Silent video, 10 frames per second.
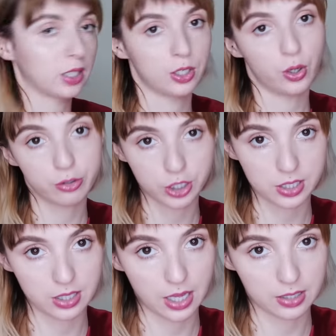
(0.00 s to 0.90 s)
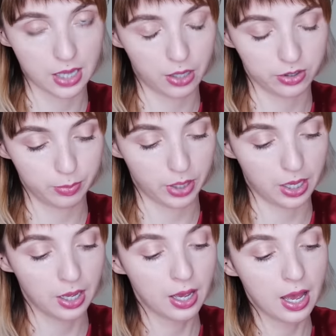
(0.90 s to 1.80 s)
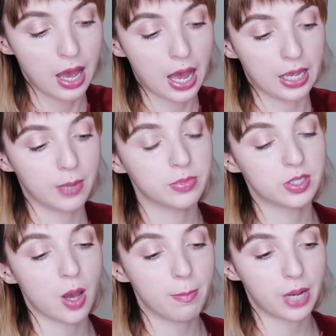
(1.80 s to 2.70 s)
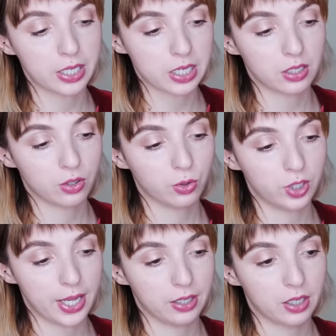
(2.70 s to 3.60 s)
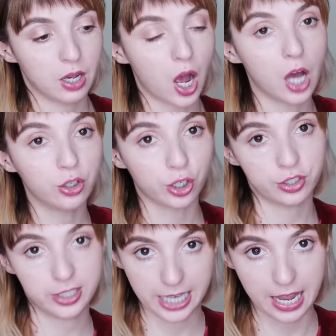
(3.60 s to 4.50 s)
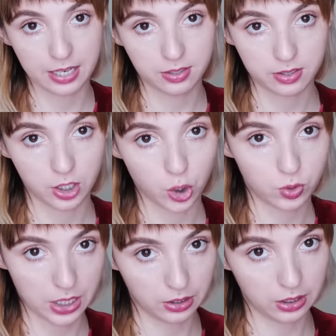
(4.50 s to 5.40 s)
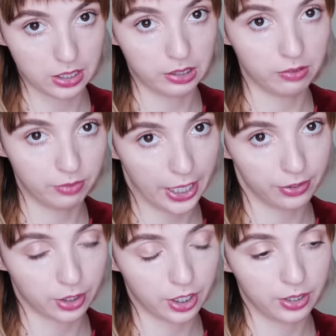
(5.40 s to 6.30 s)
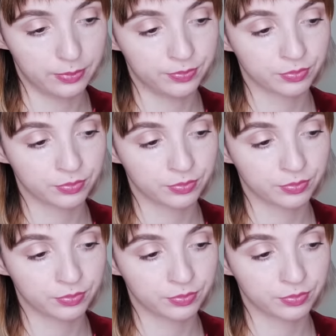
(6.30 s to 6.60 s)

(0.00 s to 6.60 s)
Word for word: Like I know how cheesy that sounds, but I am somebody who like understands the utility of leather